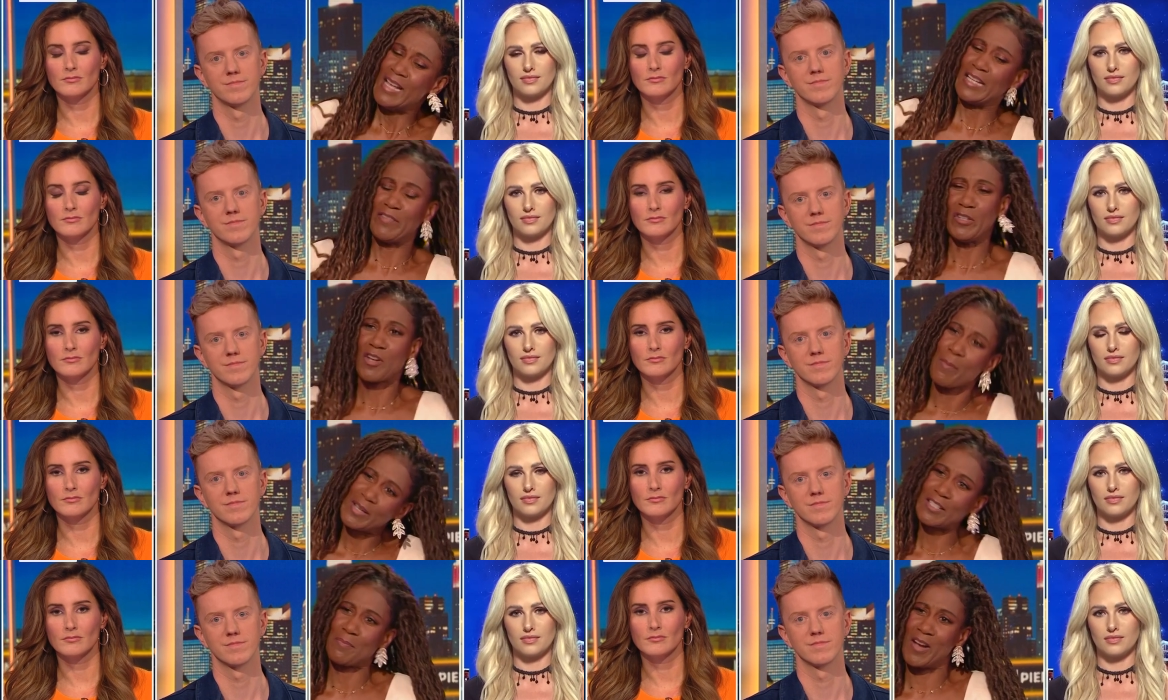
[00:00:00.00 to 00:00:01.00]
Speaker 1: and if you come
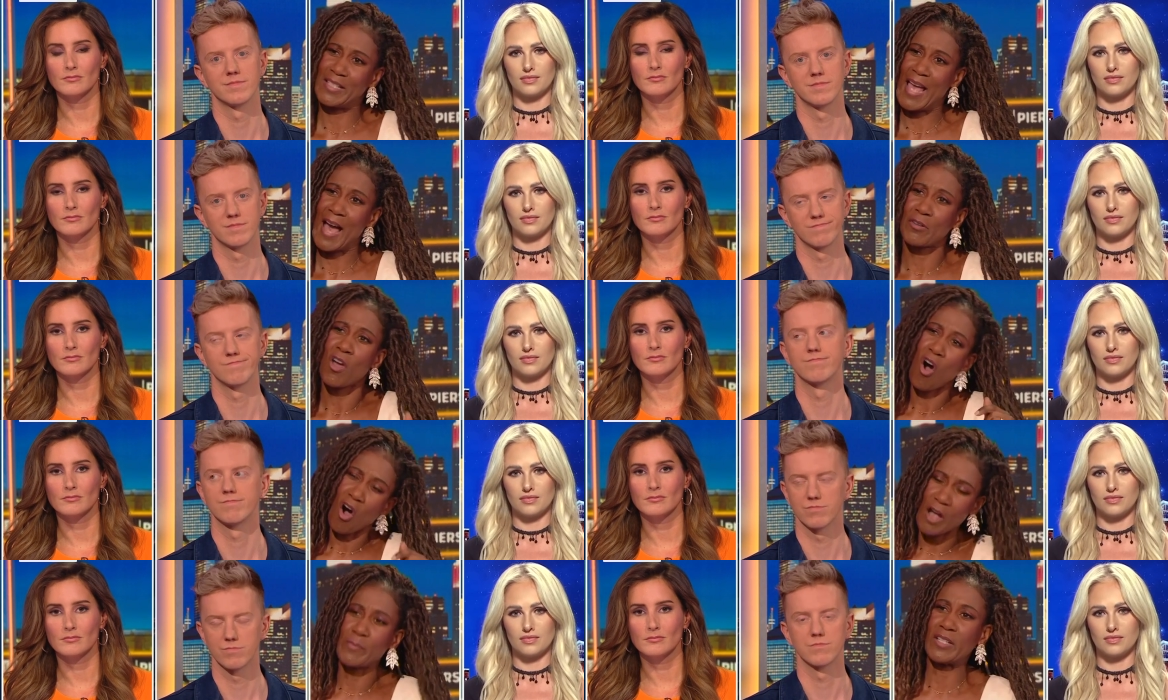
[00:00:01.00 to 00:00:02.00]
into my town,
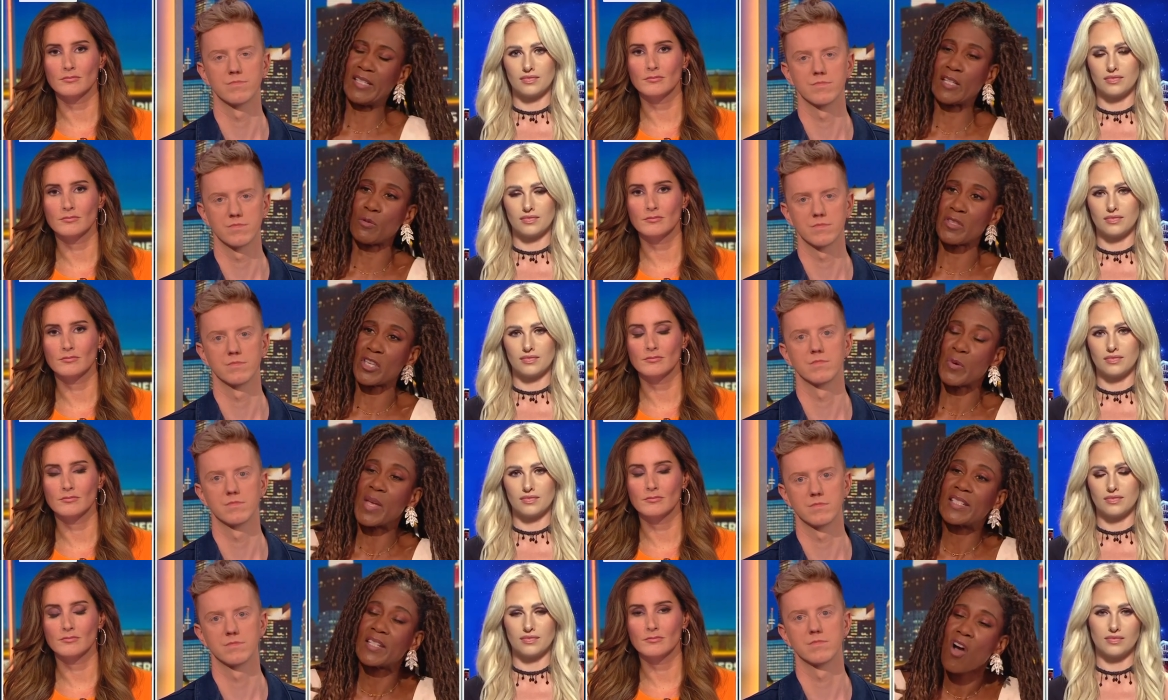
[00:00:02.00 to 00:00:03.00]
I'm going to deal with you.
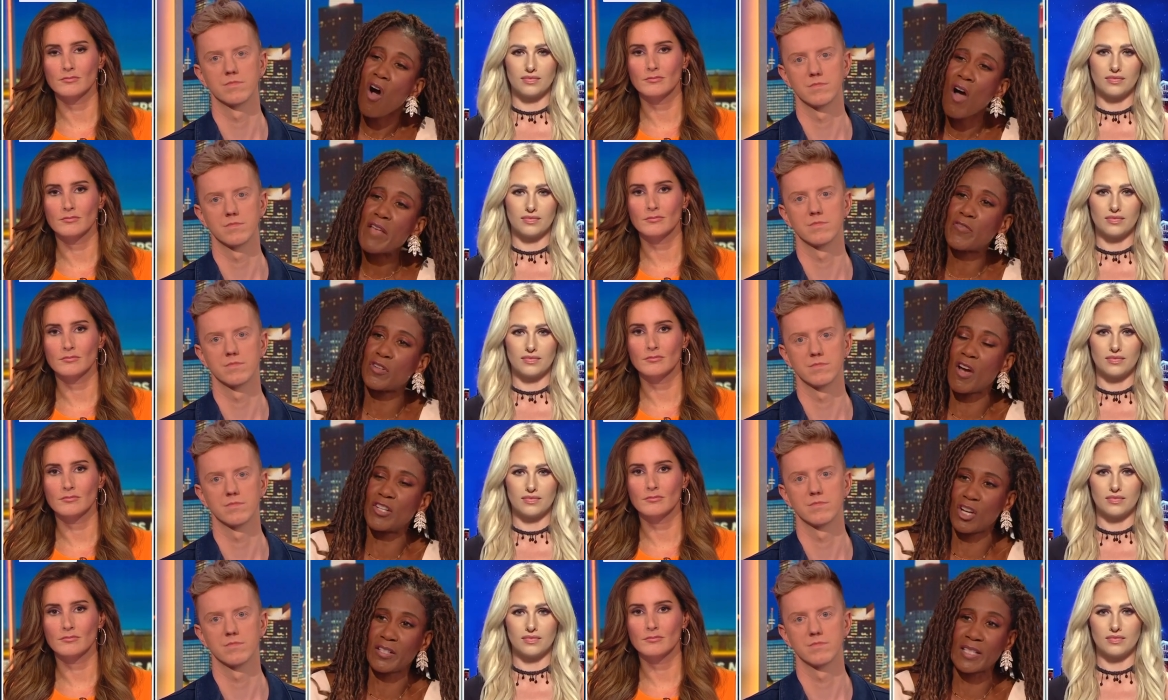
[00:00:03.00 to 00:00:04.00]
It's an eye for an eye
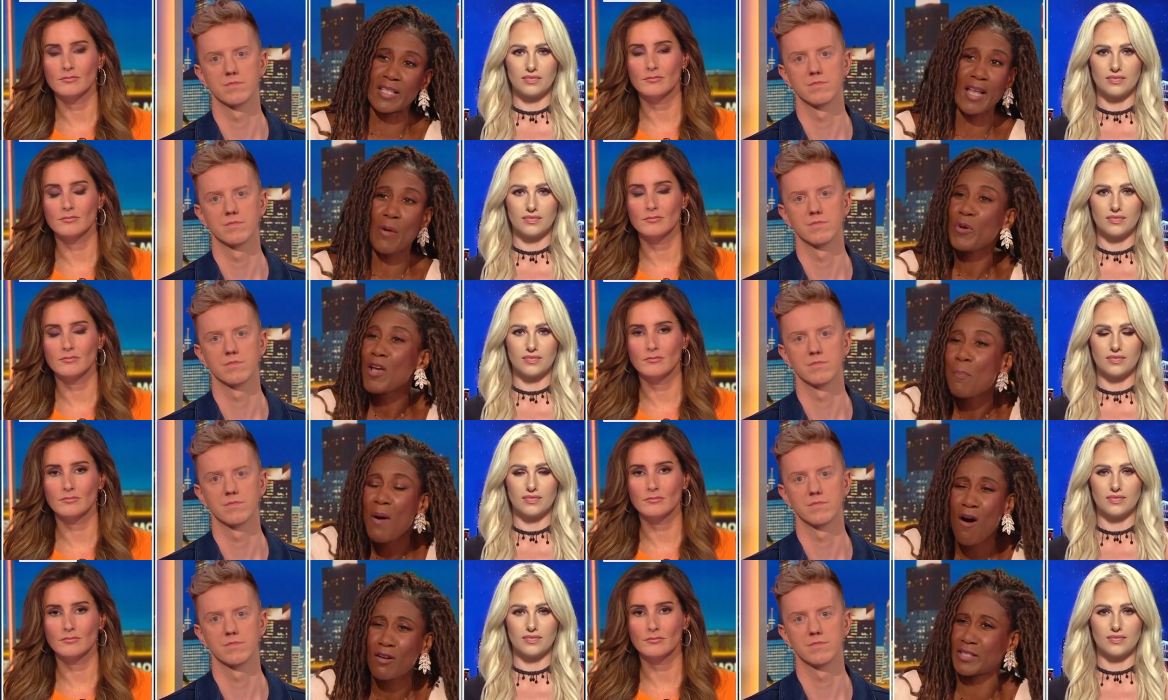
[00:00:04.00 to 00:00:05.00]
justice. And we are
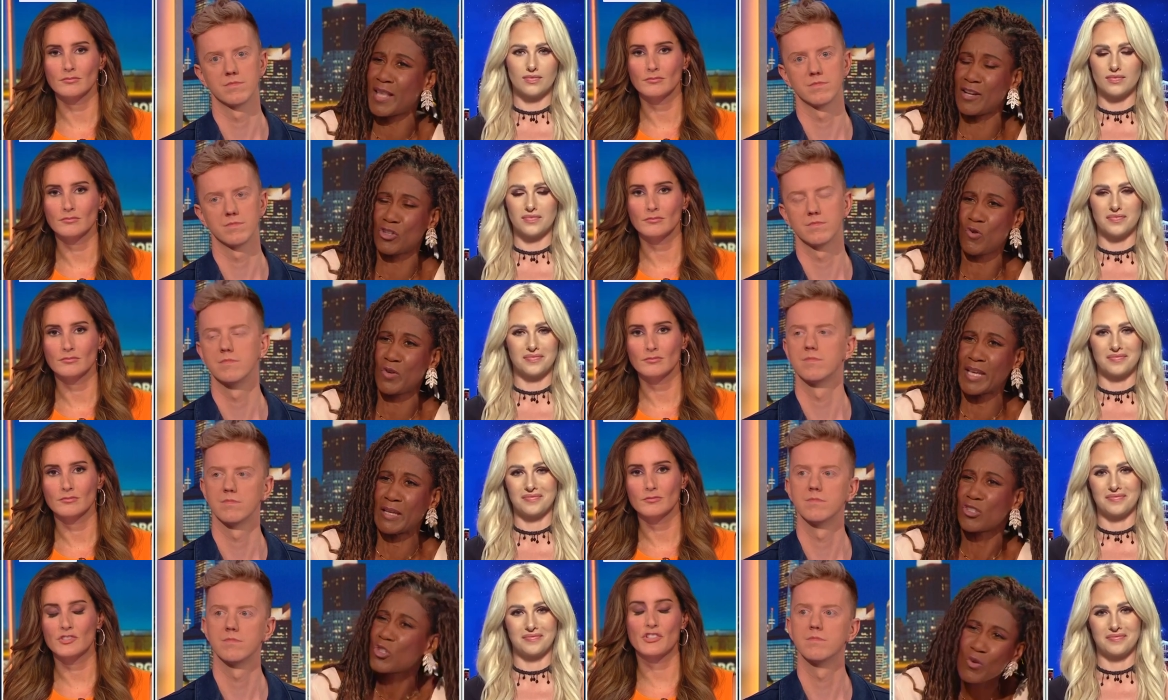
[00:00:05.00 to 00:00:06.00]
past that,
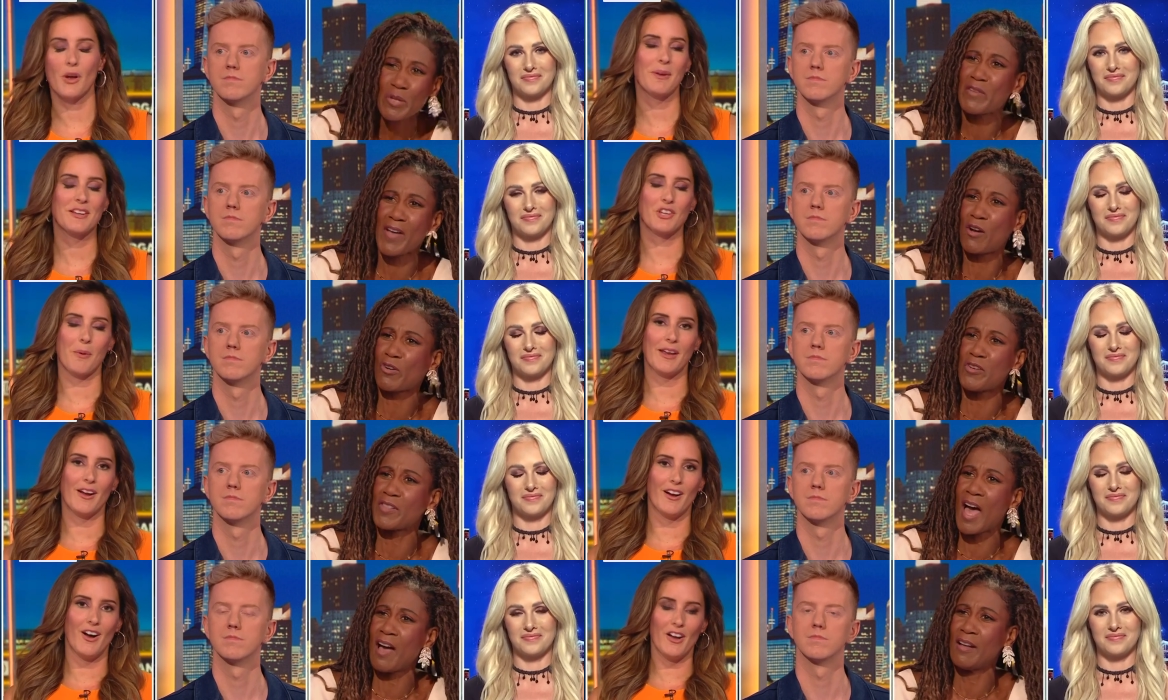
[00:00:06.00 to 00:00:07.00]
surely. Surely Tomi, we've outgrown Tomi, uh,
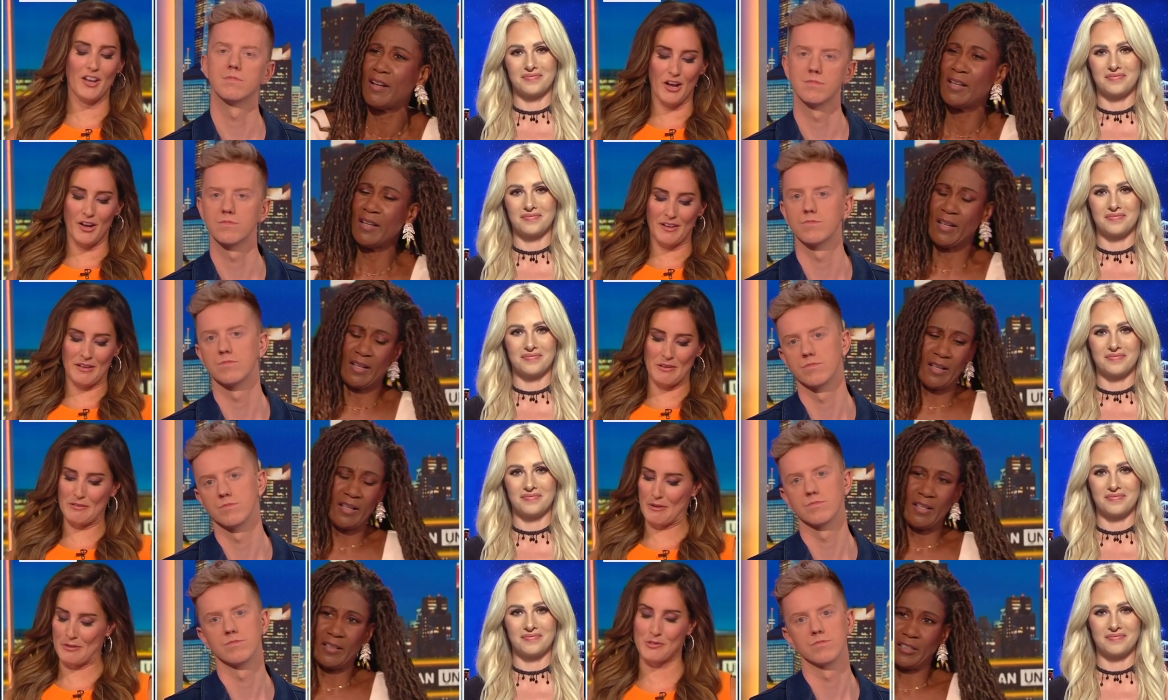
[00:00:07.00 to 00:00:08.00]
that. Uh,
Speaker 2: uh, I, I,
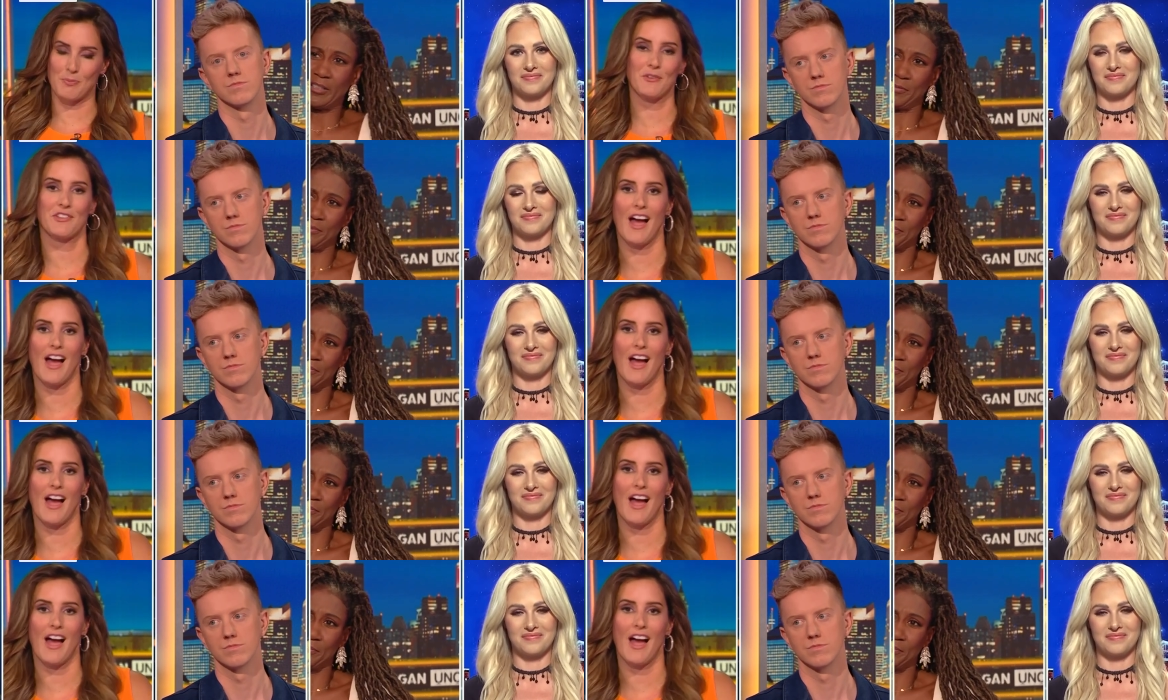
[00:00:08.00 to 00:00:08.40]
I, I respond to